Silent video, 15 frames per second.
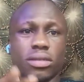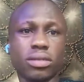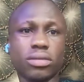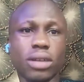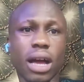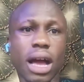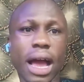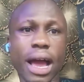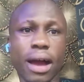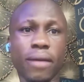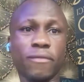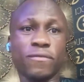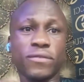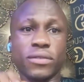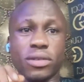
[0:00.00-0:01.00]

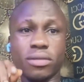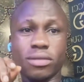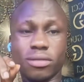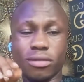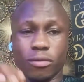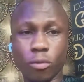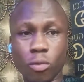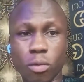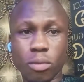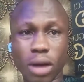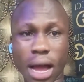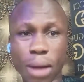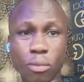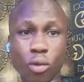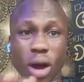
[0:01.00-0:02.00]
I'm
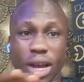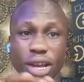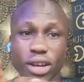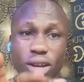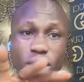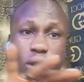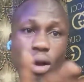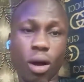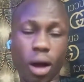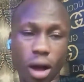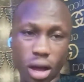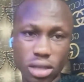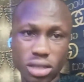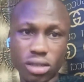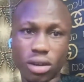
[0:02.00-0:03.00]
working on a course,
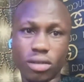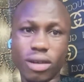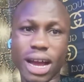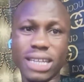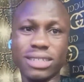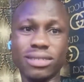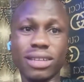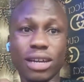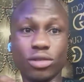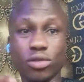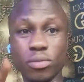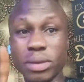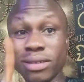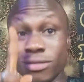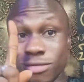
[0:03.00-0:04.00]
all right, that to be
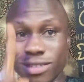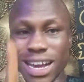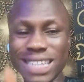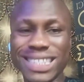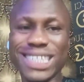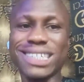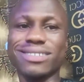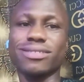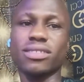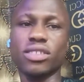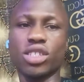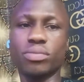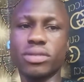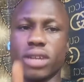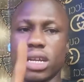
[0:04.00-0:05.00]
ready
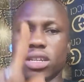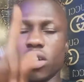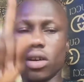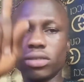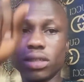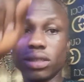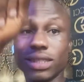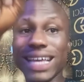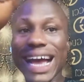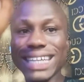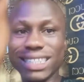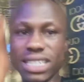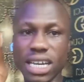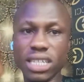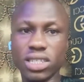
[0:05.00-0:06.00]
on the
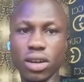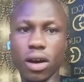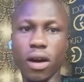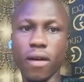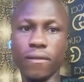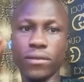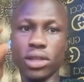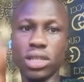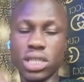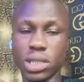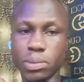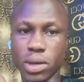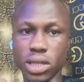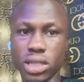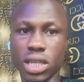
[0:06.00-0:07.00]
30th of this
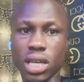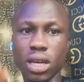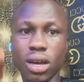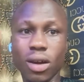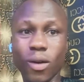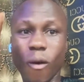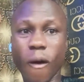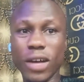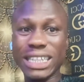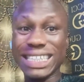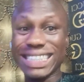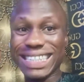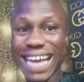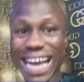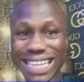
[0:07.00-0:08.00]
month, on the
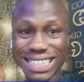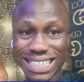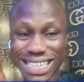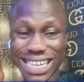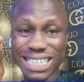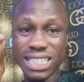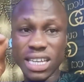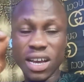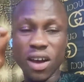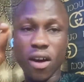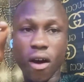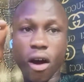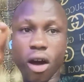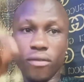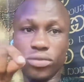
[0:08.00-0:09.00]
30th
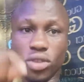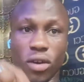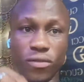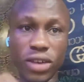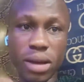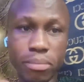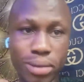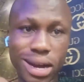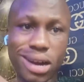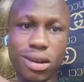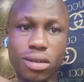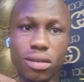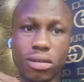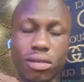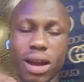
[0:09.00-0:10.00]
of November. All
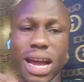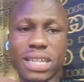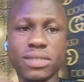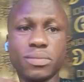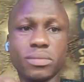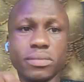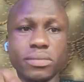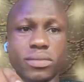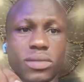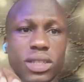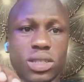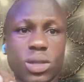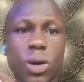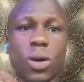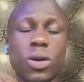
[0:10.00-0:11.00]
right,
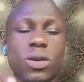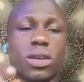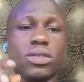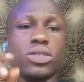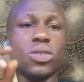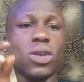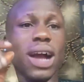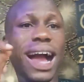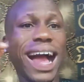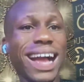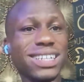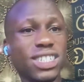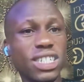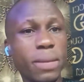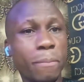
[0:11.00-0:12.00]
so you can
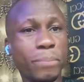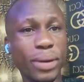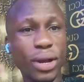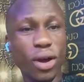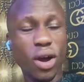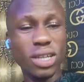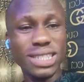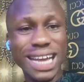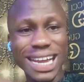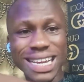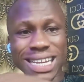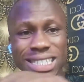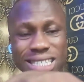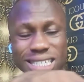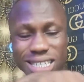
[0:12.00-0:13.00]
actually pre-order it